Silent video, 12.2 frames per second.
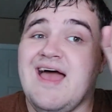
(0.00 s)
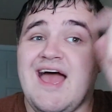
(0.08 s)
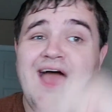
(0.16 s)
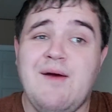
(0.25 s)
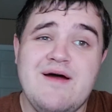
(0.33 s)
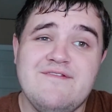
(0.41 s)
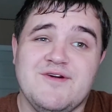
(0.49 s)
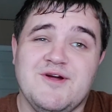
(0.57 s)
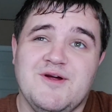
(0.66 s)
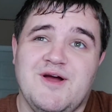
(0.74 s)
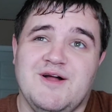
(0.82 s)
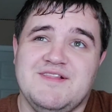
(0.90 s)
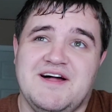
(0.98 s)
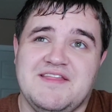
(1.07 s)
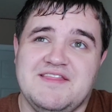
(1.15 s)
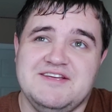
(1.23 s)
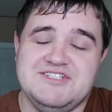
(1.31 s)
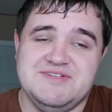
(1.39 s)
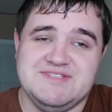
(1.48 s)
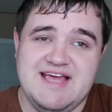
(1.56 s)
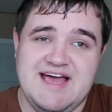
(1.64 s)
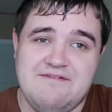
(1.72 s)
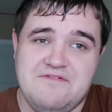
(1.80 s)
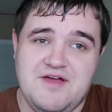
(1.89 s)
However, a lot of the issues I
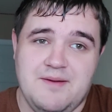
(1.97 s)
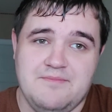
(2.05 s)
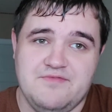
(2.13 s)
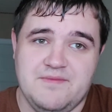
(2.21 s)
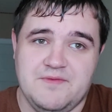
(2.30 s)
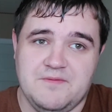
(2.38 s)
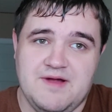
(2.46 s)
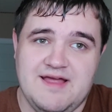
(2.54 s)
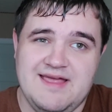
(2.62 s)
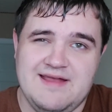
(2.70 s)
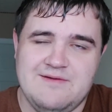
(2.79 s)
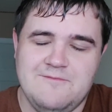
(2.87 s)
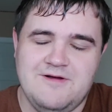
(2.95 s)
have come from the writing.